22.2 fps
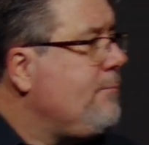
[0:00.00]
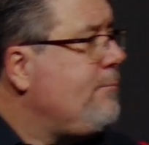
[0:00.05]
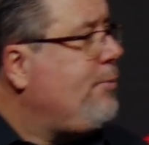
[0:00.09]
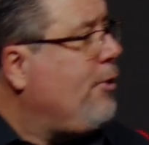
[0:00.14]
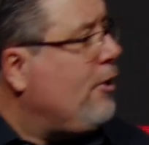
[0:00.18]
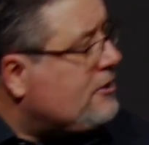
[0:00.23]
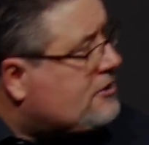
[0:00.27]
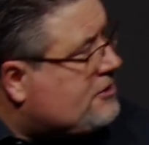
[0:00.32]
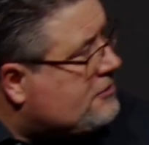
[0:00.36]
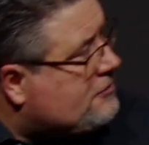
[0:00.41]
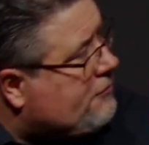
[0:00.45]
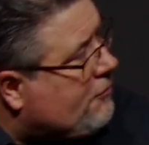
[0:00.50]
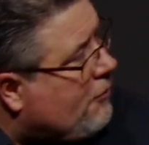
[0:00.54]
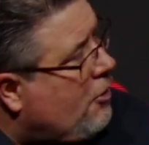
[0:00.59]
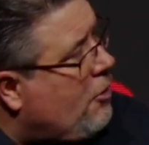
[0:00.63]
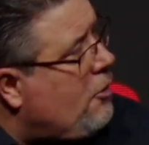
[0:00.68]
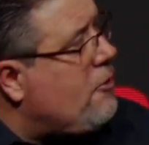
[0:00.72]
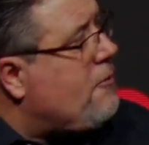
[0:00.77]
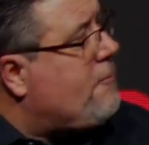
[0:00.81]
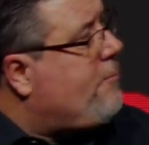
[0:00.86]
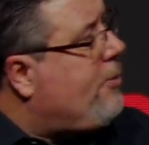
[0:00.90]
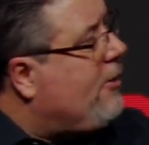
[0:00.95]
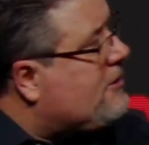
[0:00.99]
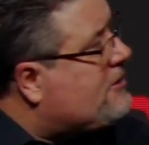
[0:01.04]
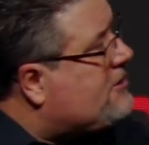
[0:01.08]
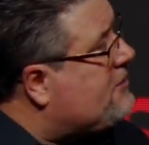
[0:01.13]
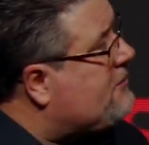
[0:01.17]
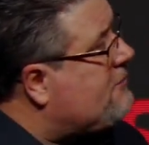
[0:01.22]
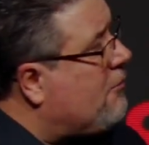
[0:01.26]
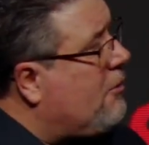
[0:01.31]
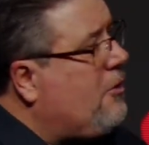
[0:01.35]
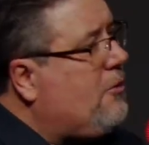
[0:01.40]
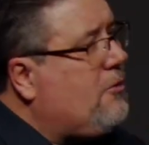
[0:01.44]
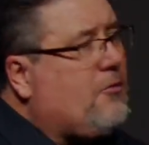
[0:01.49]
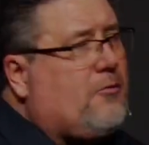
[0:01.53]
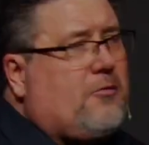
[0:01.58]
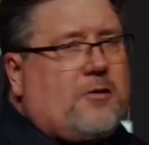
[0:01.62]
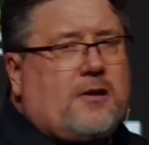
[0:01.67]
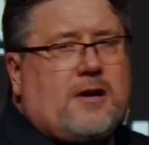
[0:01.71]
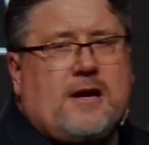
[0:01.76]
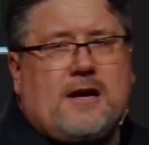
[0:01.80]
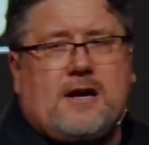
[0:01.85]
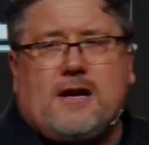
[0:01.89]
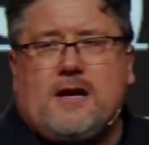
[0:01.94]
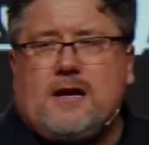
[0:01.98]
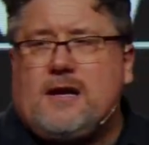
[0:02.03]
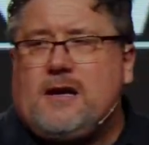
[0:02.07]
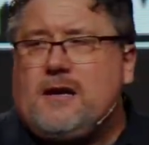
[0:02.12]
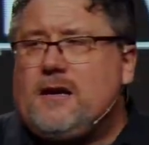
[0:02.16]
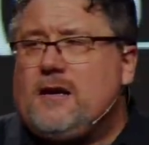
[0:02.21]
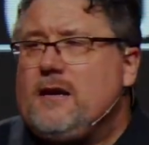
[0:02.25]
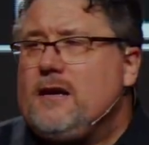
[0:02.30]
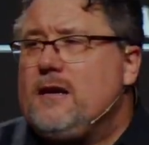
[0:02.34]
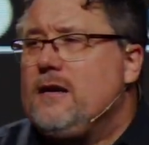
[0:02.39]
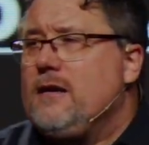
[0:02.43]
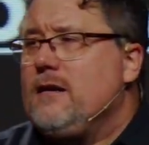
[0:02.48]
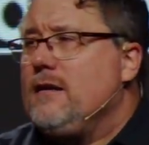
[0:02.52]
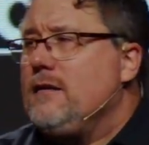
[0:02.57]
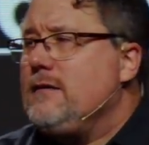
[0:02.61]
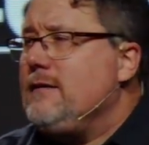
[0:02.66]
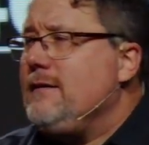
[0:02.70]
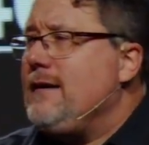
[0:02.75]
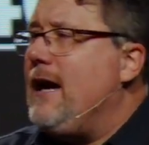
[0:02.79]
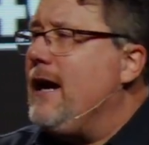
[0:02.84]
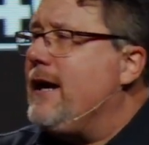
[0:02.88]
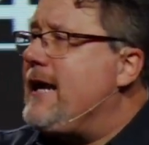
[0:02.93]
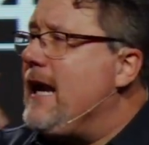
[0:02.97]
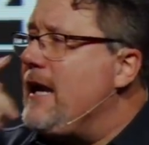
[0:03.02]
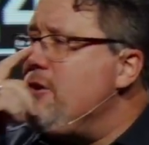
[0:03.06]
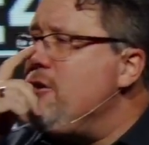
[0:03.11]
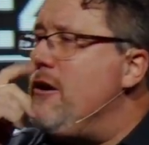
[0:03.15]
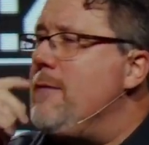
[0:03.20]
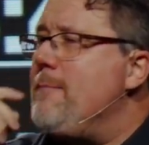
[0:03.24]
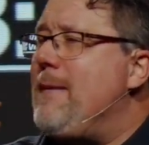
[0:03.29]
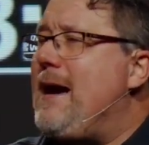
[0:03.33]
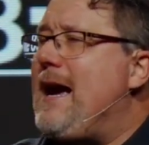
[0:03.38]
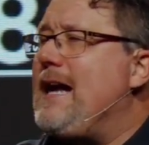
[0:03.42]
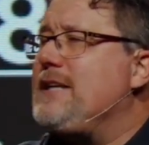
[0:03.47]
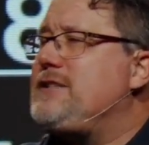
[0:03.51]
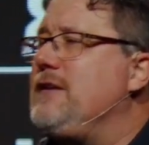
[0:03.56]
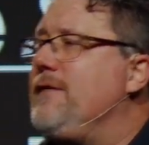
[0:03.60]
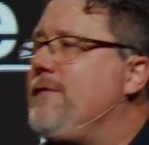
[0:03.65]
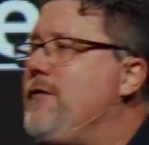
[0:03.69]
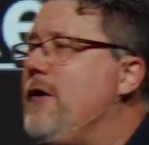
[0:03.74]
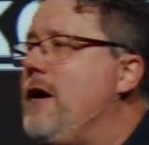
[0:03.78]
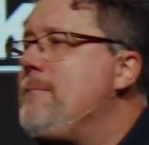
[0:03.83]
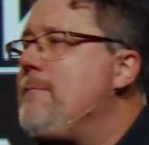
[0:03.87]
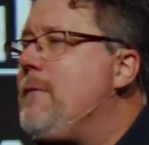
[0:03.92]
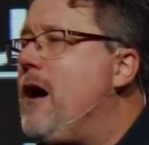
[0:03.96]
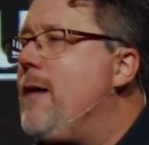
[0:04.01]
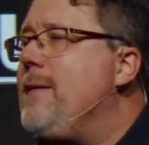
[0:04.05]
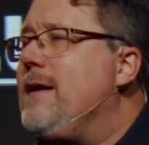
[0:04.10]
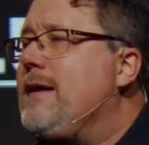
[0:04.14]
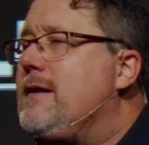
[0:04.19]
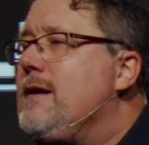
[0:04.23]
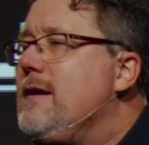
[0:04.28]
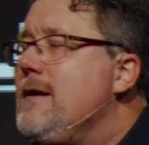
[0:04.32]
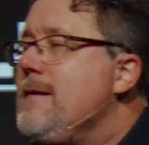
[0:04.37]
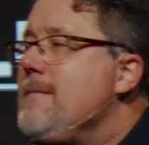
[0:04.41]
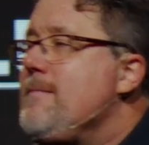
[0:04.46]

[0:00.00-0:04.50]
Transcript: Push through, push through. Now, can you imagine for a moment,